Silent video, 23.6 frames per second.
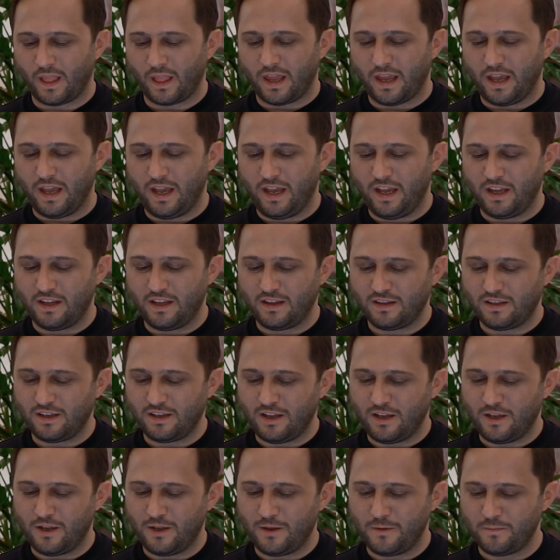And
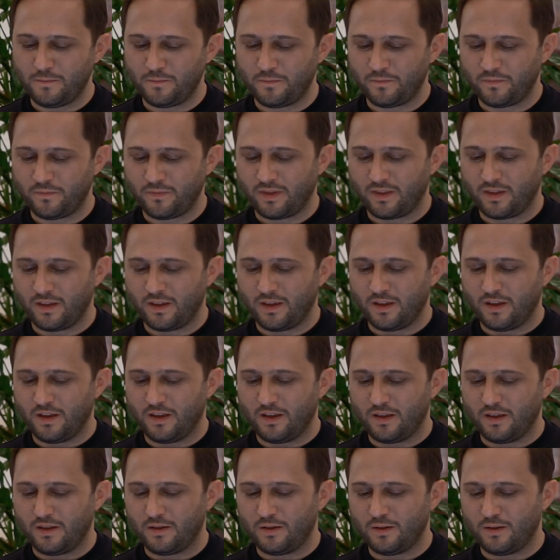
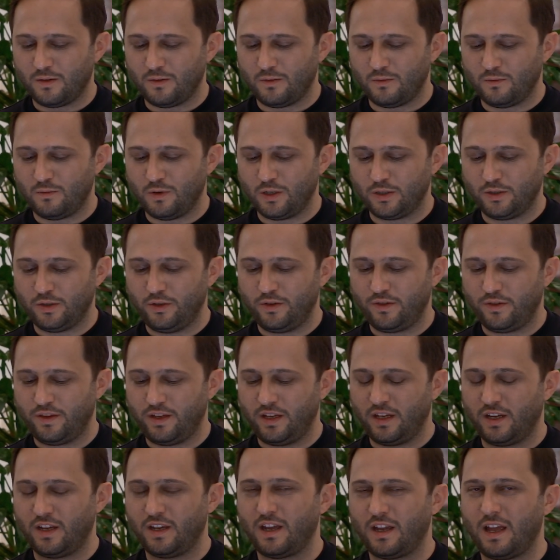what do you
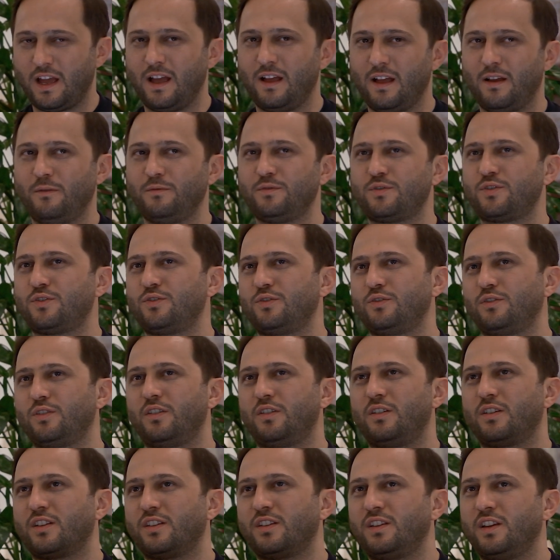think, how should
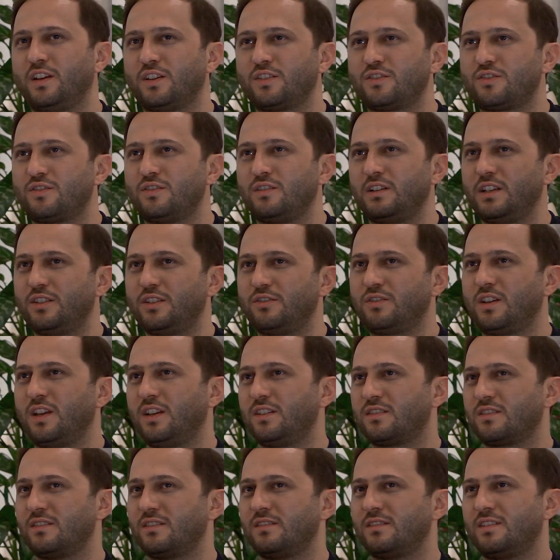architectural
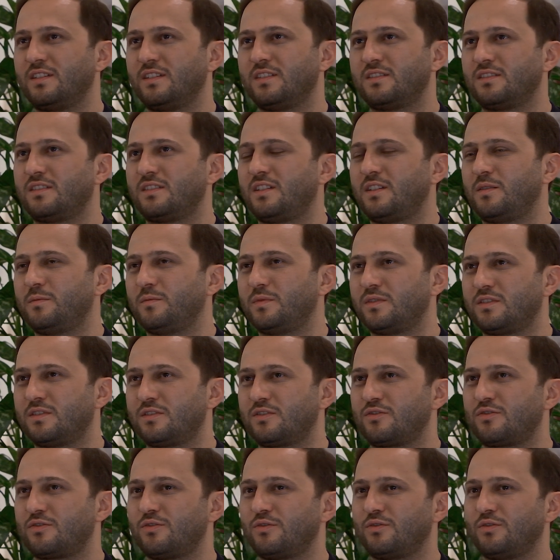education systems
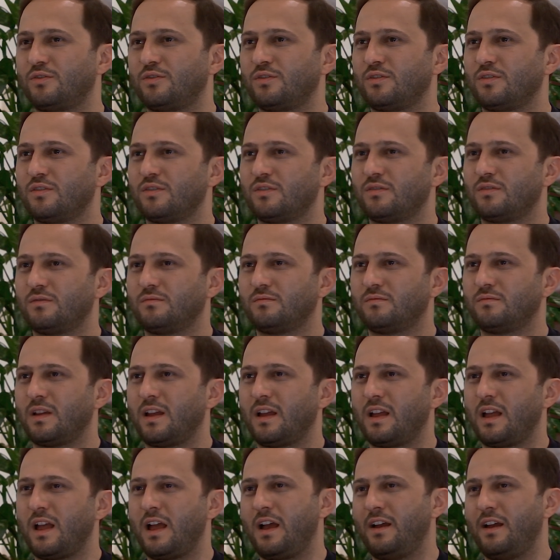should
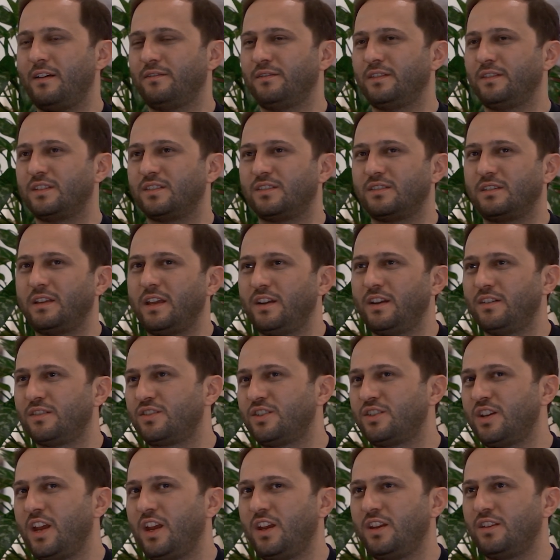have their
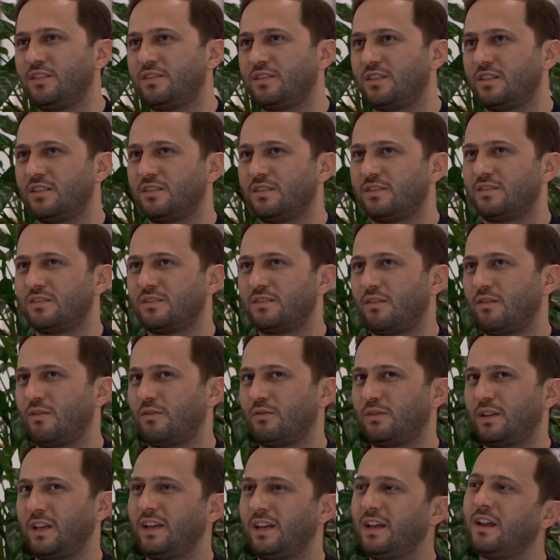changes
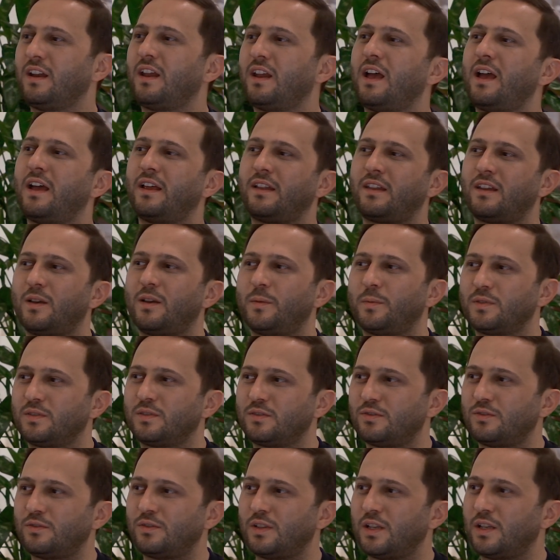so they can adapt
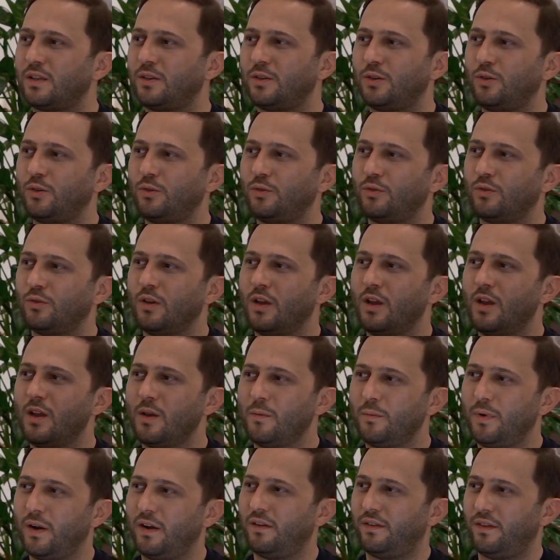to the new
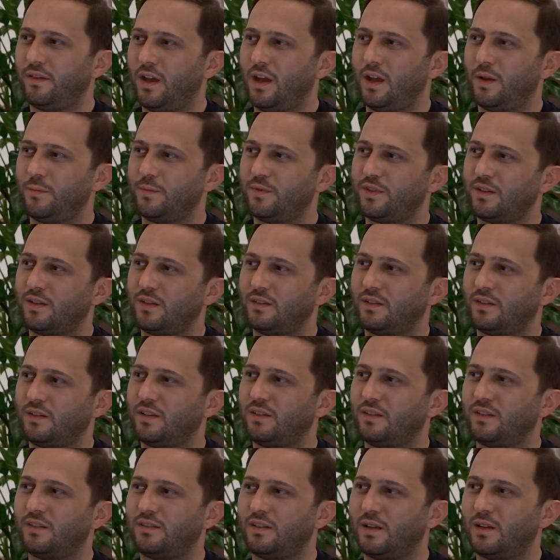paradigms in
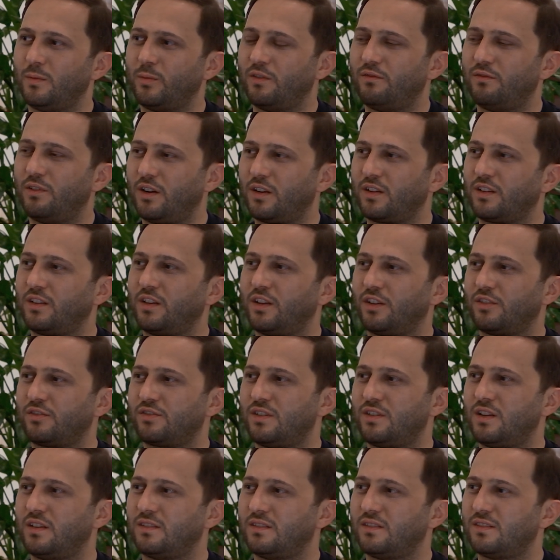the realm of architecture
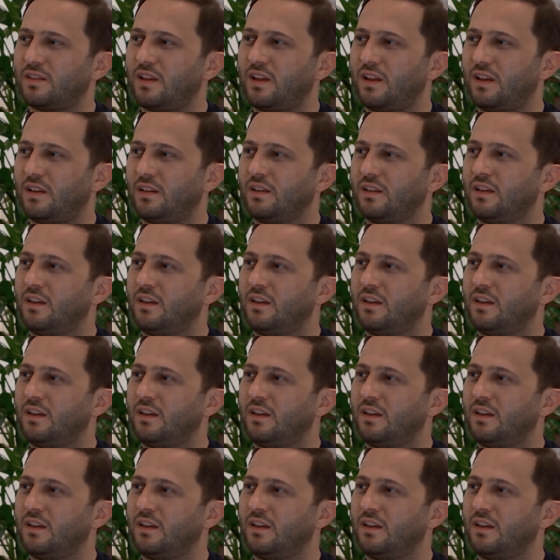and design?